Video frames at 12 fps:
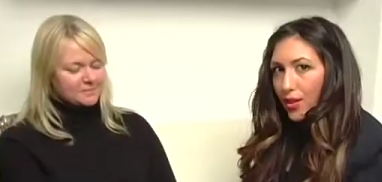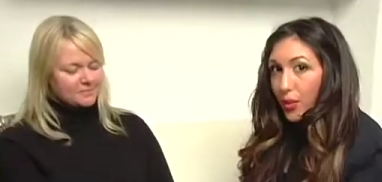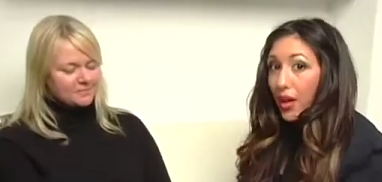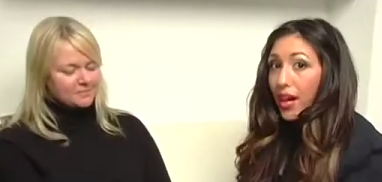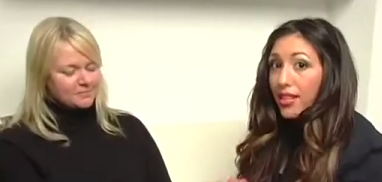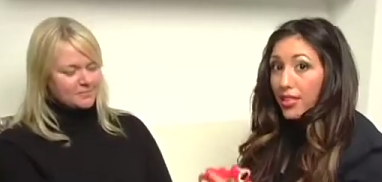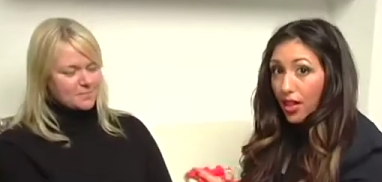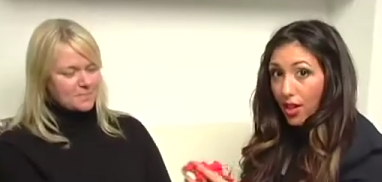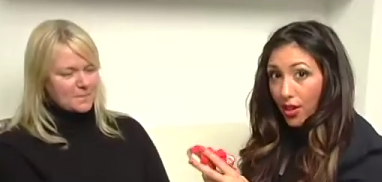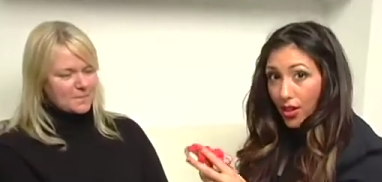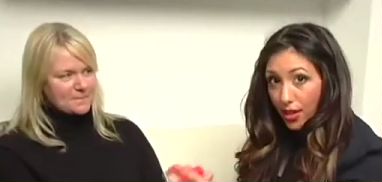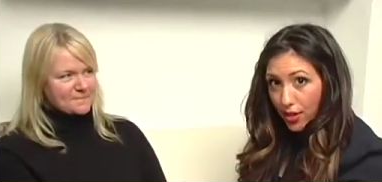Speaker 1: When I
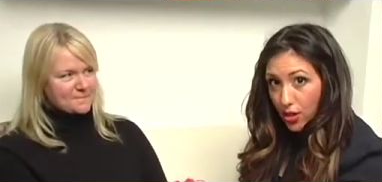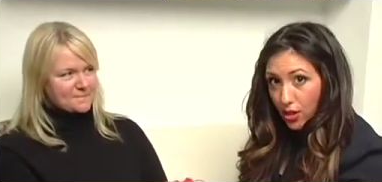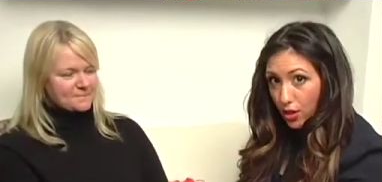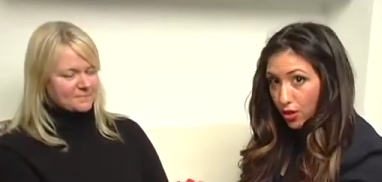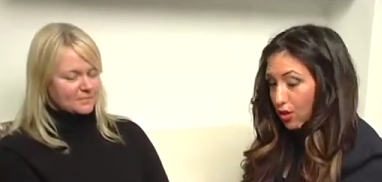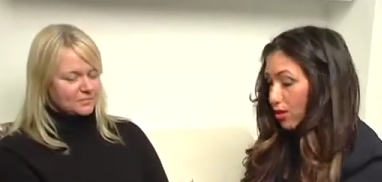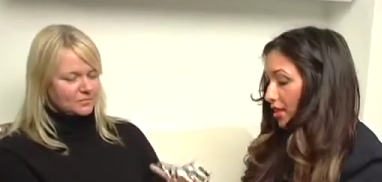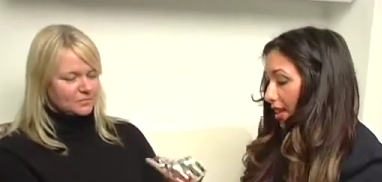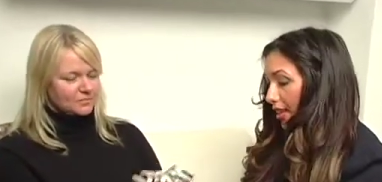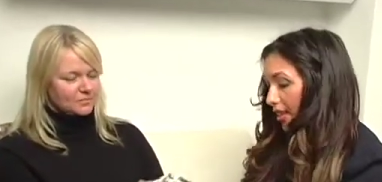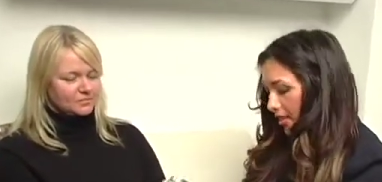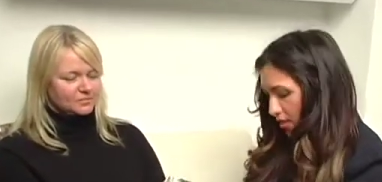saw these shoes
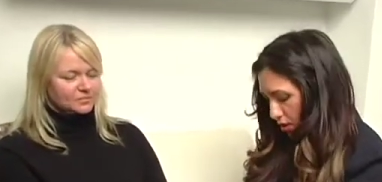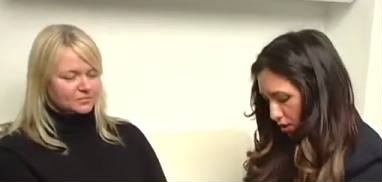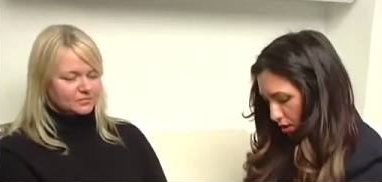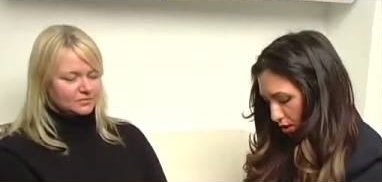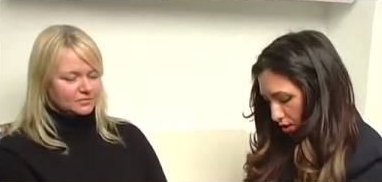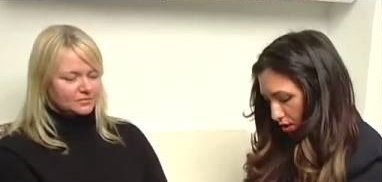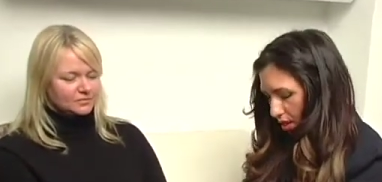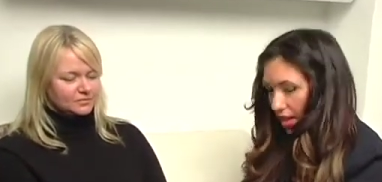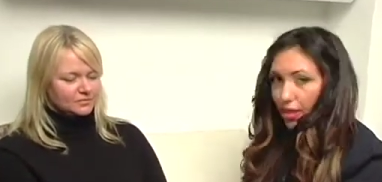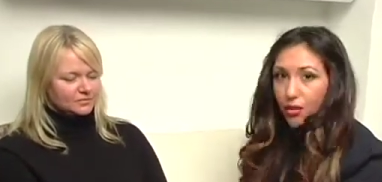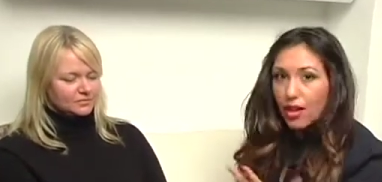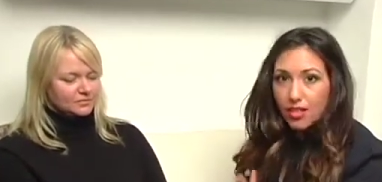and these shoes
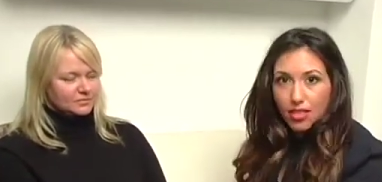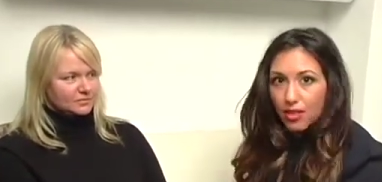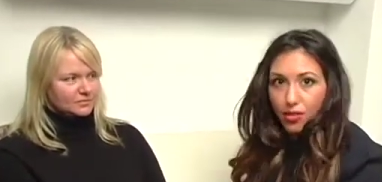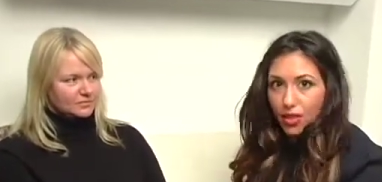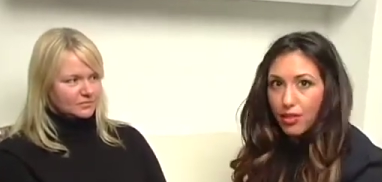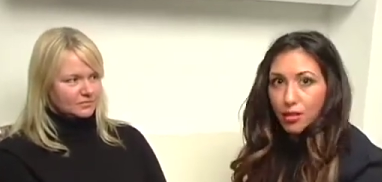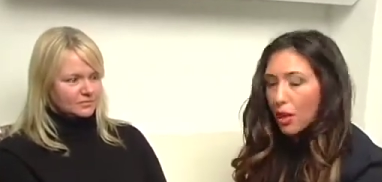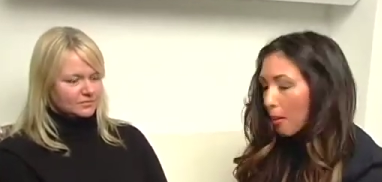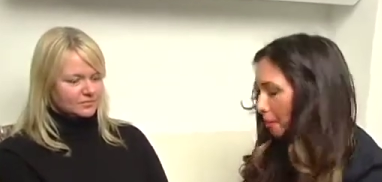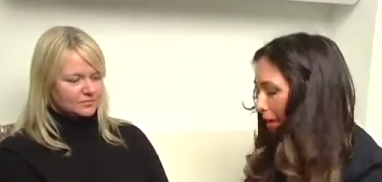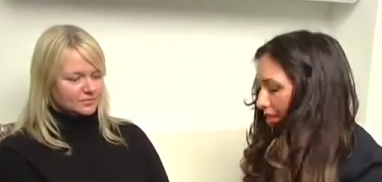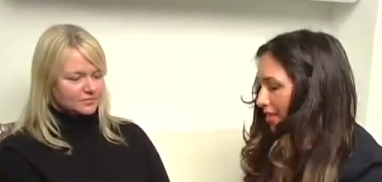and the rest of this
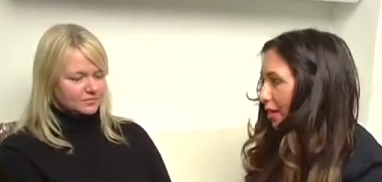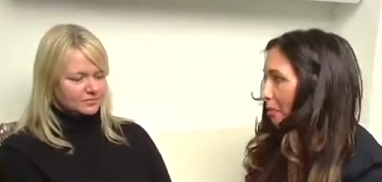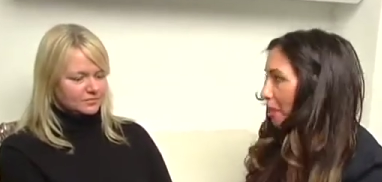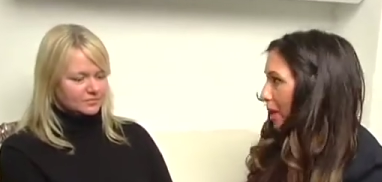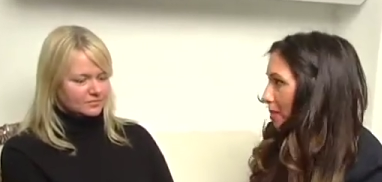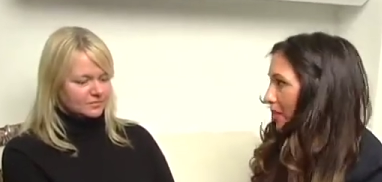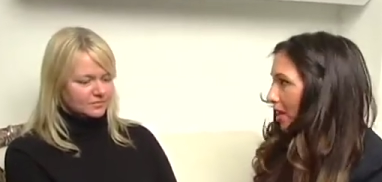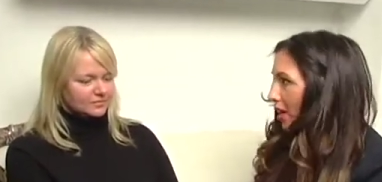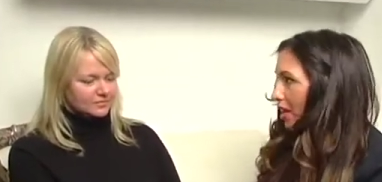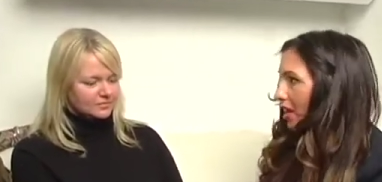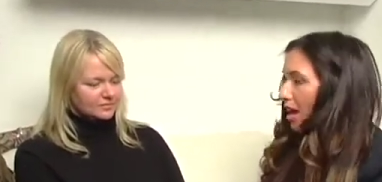Those amazing baby line,